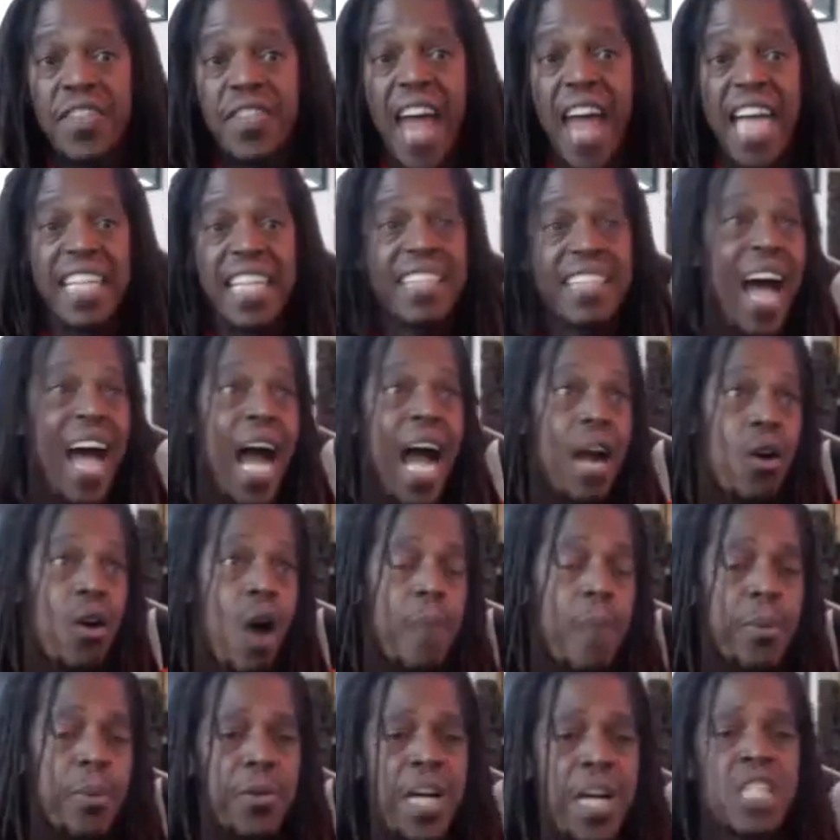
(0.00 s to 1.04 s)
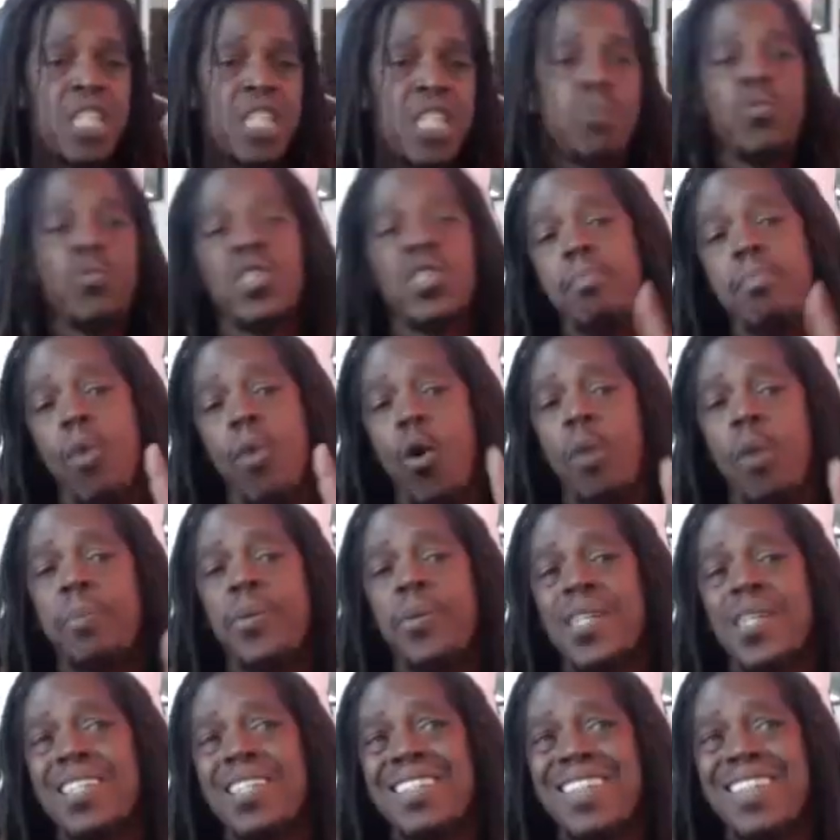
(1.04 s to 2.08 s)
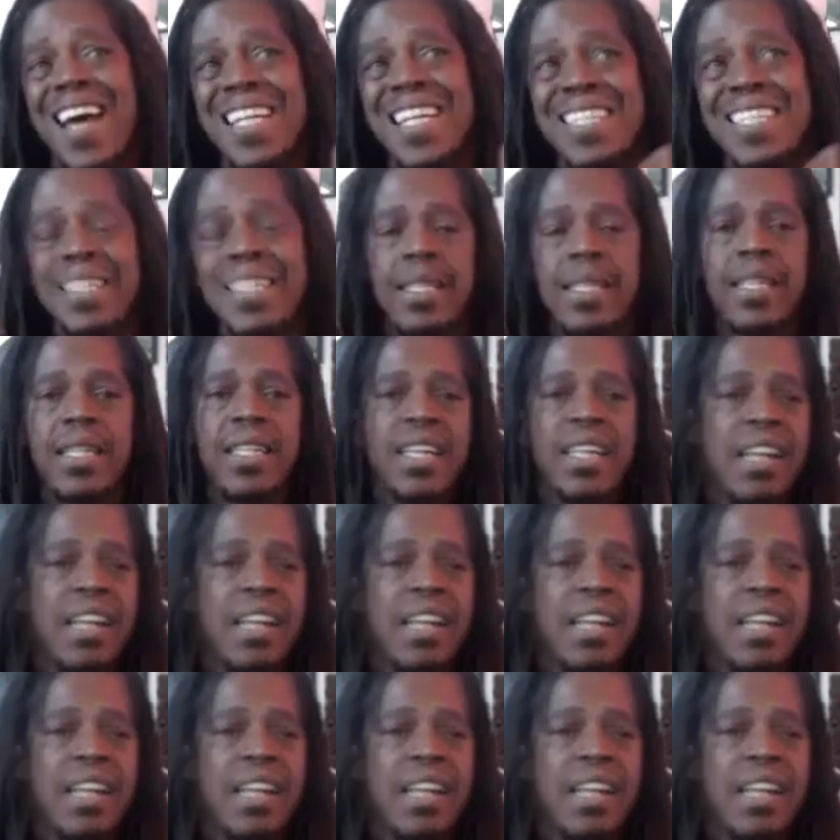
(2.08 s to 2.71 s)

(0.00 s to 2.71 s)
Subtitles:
That entire operation was more precise